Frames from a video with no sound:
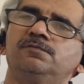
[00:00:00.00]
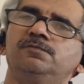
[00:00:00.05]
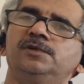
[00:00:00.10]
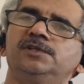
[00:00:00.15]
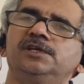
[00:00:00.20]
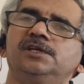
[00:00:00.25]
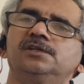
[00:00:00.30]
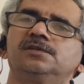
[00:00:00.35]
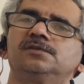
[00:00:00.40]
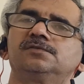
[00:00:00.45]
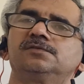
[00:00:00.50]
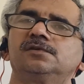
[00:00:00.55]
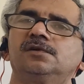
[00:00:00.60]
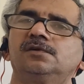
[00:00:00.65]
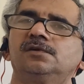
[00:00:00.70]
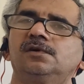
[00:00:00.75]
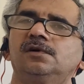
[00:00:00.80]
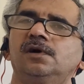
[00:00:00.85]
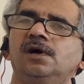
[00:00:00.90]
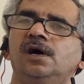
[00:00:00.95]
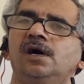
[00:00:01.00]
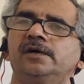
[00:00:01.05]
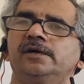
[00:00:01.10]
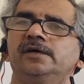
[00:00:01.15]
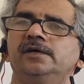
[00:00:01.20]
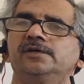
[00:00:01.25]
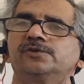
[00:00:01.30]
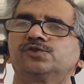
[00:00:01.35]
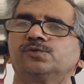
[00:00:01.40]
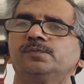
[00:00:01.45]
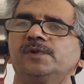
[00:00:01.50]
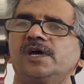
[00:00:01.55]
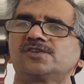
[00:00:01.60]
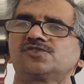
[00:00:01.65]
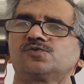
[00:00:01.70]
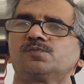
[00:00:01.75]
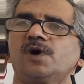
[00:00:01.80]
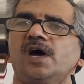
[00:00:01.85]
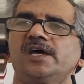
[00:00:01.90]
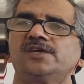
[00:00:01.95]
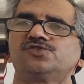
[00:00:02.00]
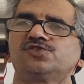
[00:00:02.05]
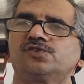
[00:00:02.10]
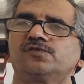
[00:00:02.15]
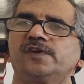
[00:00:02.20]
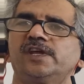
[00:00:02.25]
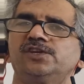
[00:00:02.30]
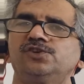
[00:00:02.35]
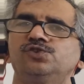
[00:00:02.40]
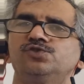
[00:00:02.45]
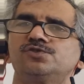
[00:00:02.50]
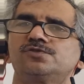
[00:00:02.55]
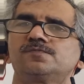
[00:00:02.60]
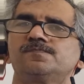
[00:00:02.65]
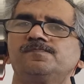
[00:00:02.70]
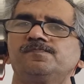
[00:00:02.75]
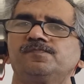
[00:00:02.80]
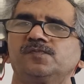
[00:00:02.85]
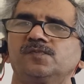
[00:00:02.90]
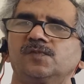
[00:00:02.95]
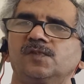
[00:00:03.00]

within order to maximize revenues